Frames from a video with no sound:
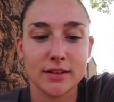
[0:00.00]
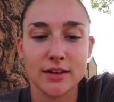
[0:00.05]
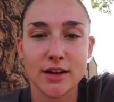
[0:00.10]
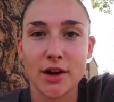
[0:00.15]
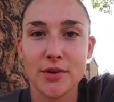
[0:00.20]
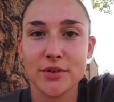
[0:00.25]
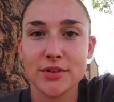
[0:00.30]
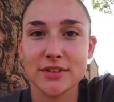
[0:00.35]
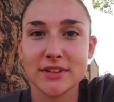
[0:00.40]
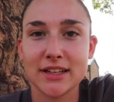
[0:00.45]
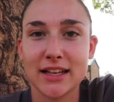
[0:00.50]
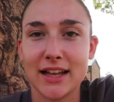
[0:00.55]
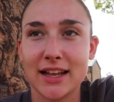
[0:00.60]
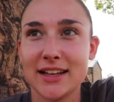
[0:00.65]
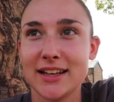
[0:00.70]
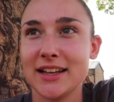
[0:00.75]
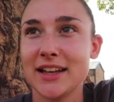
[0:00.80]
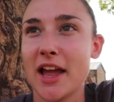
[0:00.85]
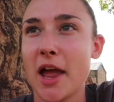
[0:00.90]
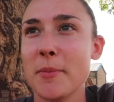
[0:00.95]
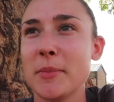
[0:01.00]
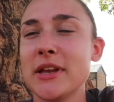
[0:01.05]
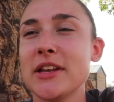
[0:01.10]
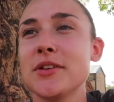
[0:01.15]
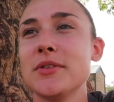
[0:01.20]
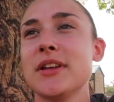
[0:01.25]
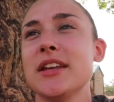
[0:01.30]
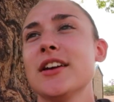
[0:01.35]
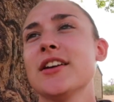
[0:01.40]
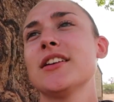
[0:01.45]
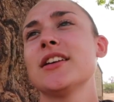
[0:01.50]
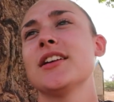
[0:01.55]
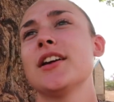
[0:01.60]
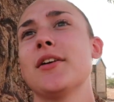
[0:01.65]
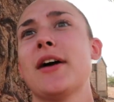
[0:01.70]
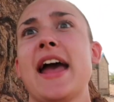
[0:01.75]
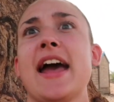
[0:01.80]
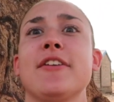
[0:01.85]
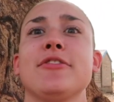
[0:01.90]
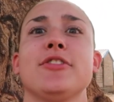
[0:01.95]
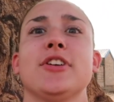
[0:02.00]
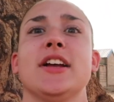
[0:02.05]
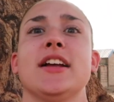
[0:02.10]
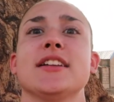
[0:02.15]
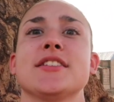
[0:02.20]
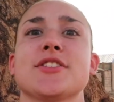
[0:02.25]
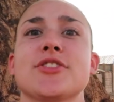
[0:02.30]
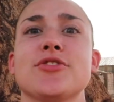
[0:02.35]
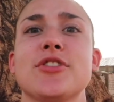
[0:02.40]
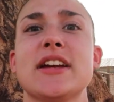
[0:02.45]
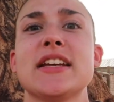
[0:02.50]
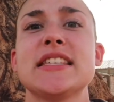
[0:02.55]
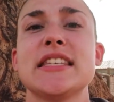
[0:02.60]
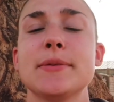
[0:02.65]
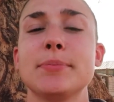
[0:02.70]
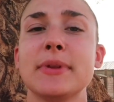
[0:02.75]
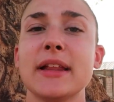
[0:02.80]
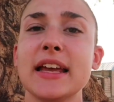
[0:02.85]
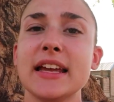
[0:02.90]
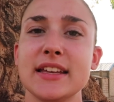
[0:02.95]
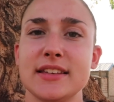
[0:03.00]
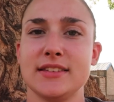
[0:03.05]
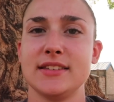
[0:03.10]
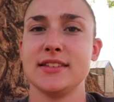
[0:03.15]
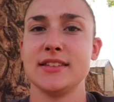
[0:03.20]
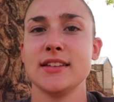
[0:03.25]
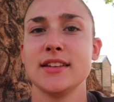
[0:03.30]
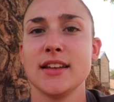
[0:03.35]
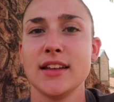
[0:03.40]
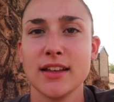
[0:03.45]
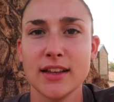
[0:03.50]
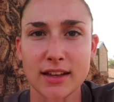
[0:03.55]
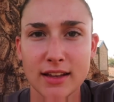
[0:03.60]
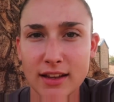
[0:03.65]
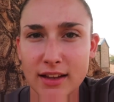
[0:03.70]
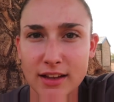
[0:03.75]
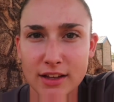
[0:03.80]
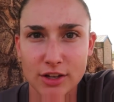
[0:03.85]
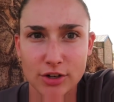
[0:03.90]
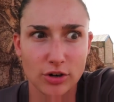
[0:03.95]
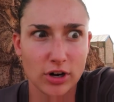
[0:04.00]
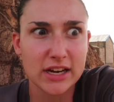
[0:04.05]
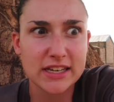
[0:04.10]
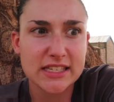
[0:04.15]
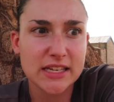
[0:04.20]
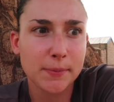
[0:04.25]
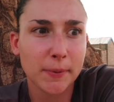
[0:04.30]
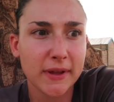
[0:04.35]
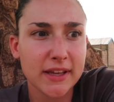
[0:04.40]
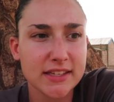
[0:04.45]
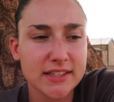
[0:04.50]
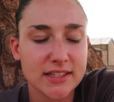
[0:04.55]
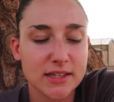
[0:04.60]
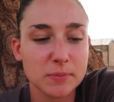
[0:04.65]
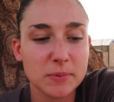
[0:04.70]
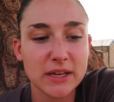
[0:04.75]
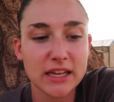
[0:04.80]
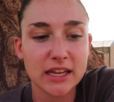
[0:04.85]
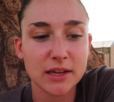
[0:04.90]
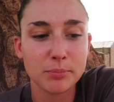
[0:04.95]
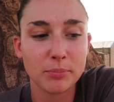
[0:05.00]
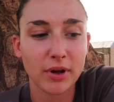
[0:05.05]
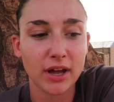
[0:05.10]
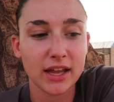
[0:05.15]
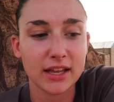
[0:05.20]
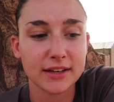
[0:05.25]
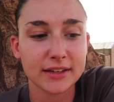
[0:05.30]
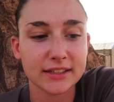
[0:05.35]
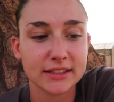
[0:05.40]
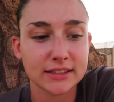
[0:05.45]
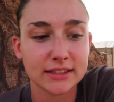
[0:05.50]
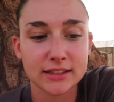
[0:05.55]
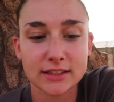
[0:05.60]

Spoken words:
No one, I mean, you hear, you know, Africa, it's a crazy place. Crazy place to be, but